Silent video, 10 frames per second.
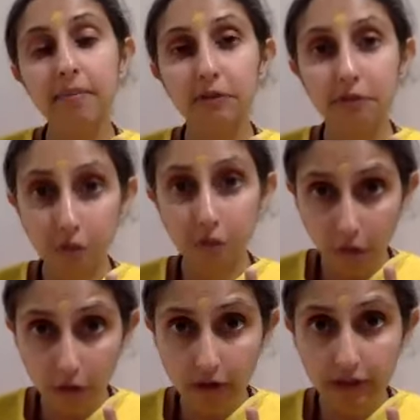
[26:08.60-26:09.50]
Of
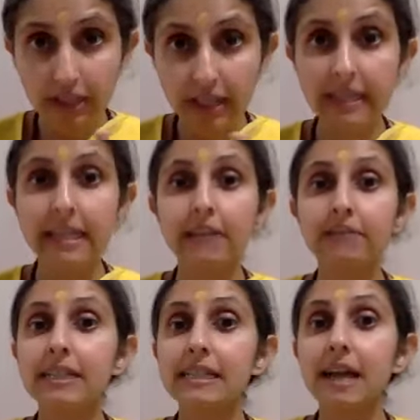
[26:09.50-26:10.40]
gold, and he
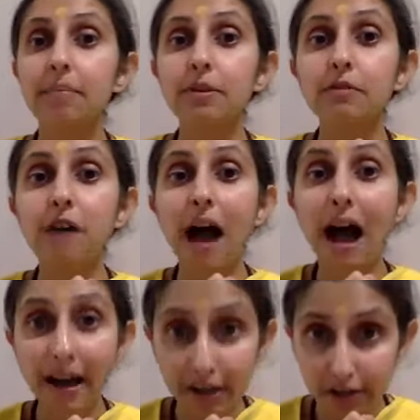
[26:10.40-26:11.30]
gave the example of
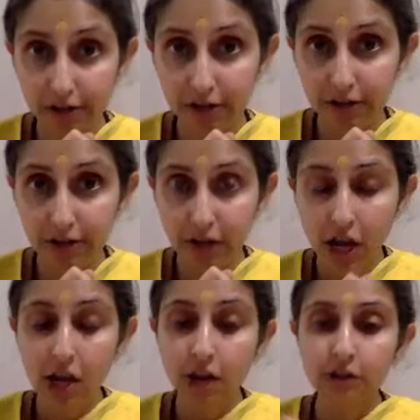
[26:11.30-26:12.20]
iron
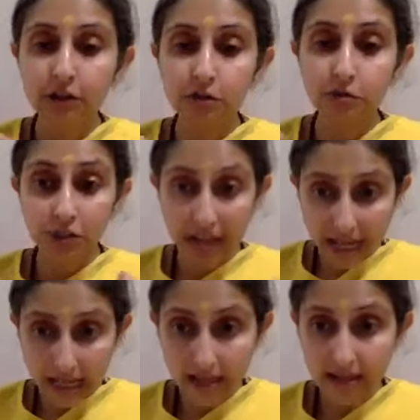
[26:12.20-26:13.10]
to
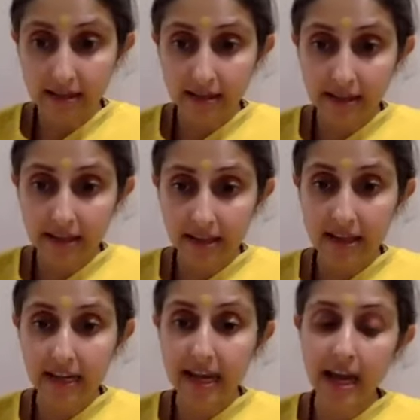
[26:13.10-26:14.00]
tell us
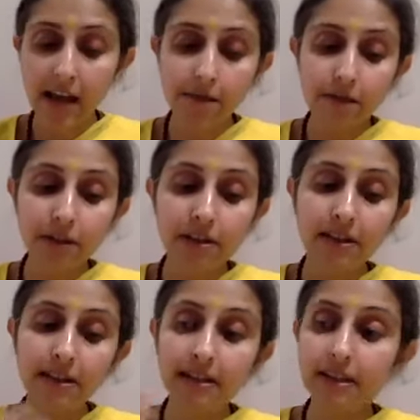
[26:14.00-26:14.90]
that
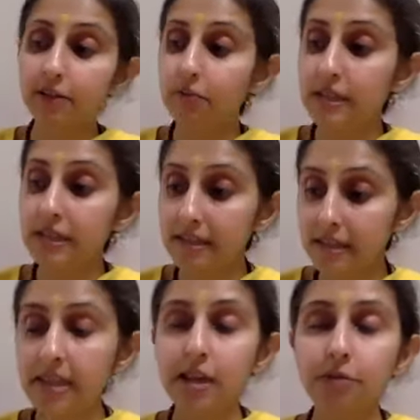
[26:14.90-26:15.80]
everything that we
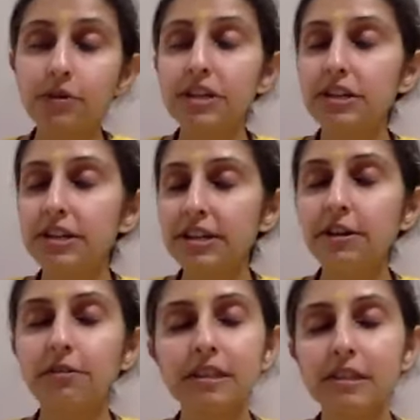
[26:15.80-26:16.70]
see, we
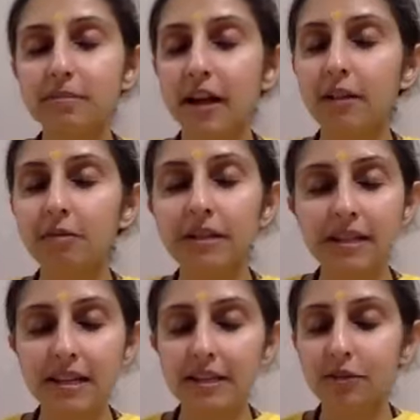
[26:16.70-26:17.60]
hear, we smell, we
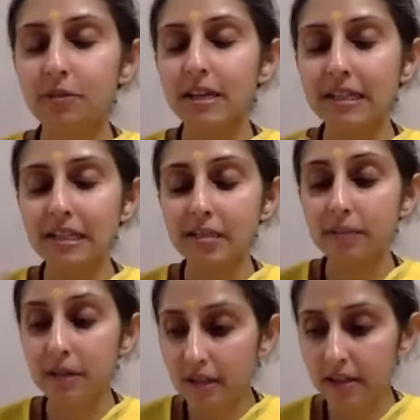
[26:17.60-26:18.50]
taste, we
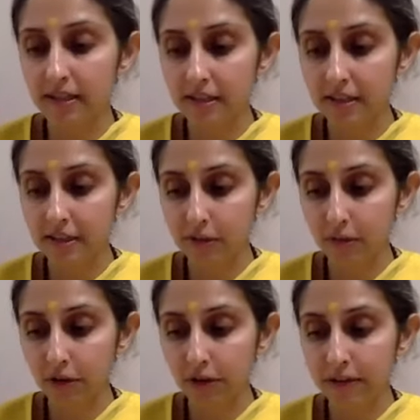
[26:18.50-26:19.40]
experience in this
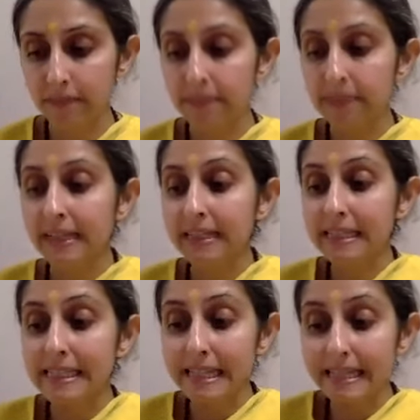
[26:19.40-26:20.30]
world
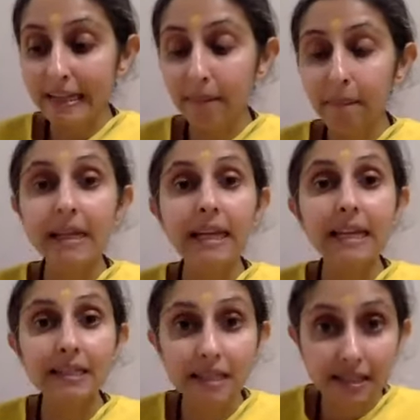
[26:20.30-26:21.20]
is nothing but
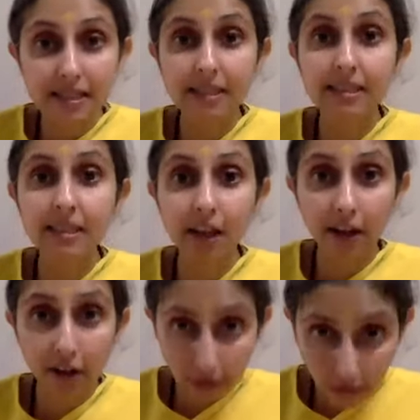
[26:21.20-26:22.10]
existence
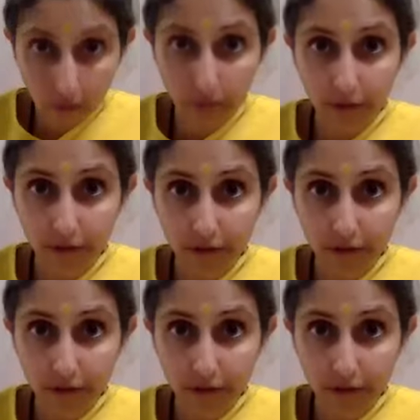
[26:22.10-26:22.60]
alone,